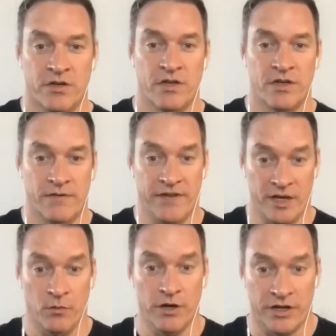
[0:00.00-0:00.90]
living
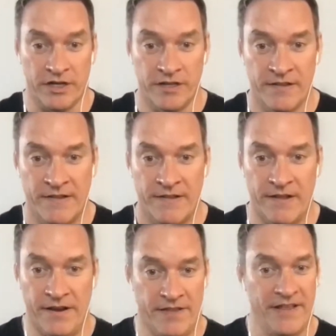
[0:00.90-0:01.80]
at work,
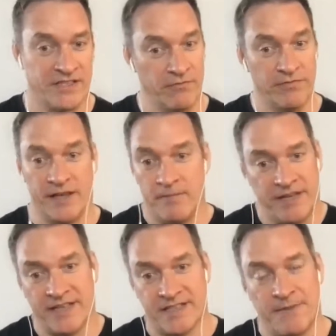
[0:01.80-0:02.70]
and and yeah. that's a I mean
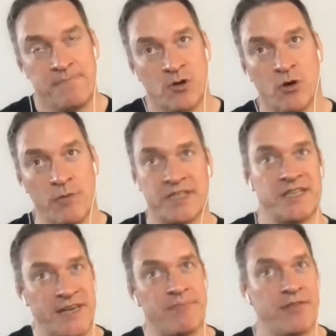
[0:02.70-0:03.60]
that's a almost a
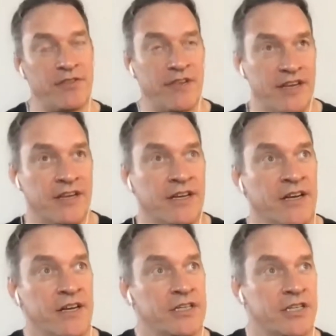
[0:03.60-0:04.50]
separate thing
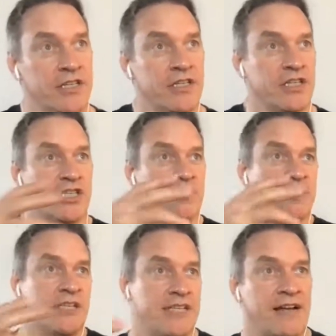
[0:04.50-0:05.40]
to to
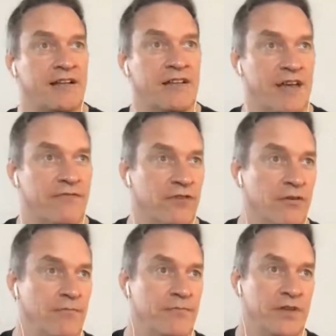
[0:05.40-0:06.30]
to tackle there
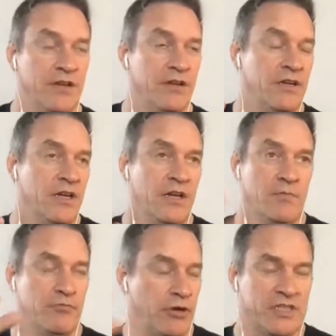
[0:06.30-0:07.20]
from you know
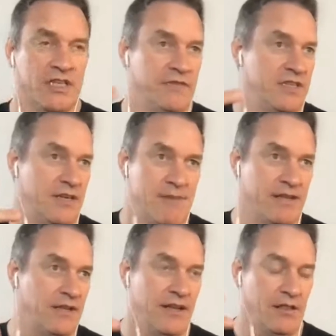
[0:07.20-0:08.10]
productivity,
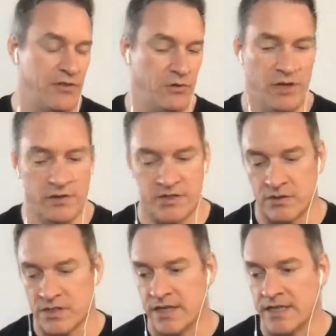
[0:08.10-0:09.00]
mental health, and all those
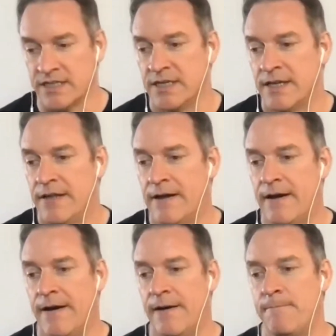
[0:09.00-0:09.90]
sorts of things.
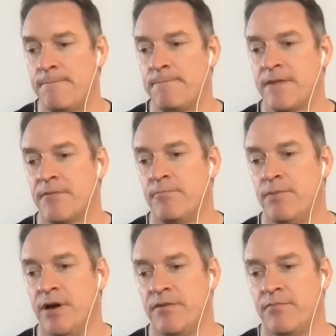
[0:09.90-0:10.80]
Um,
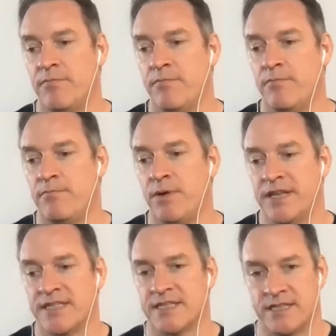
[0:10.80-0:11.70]
but but
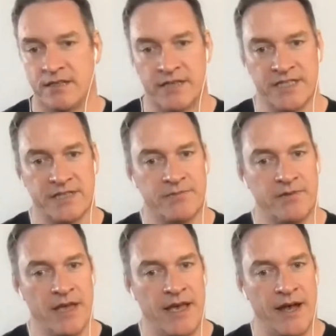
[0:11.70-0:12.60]
it's still this
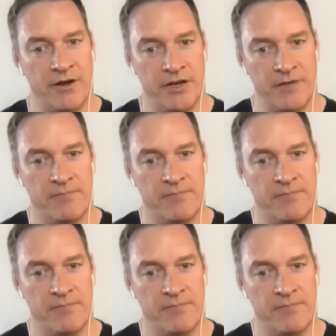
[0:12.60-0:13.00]
you know, how do you